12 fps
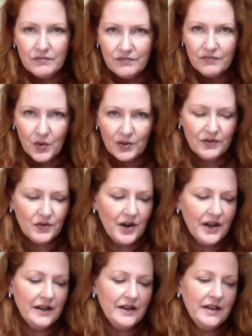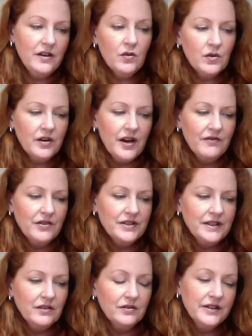more variety or every
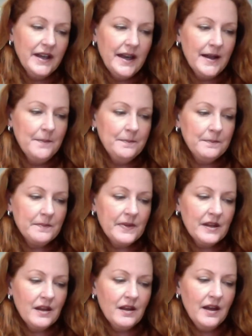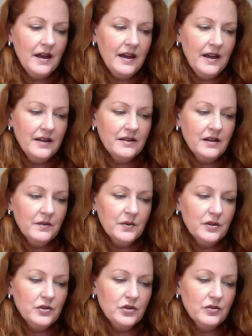single day. And I'm
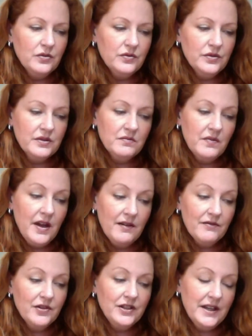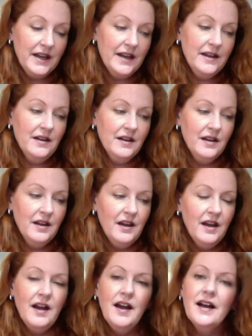going to choose every day.
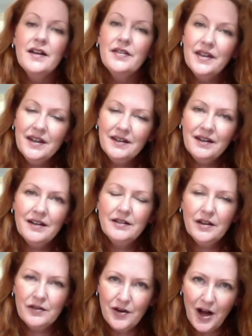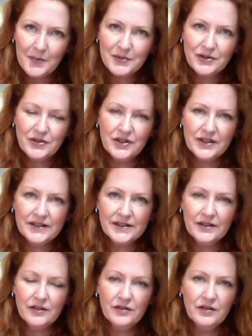Then another option to
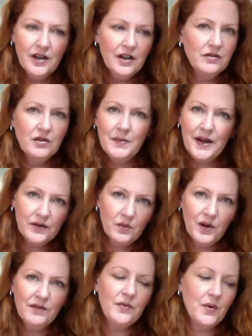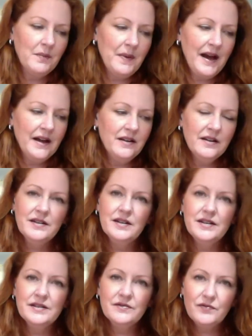consider, no matter what format,
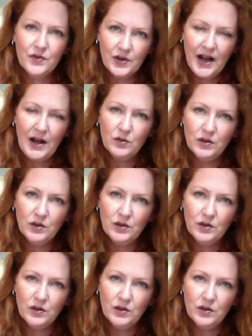is for how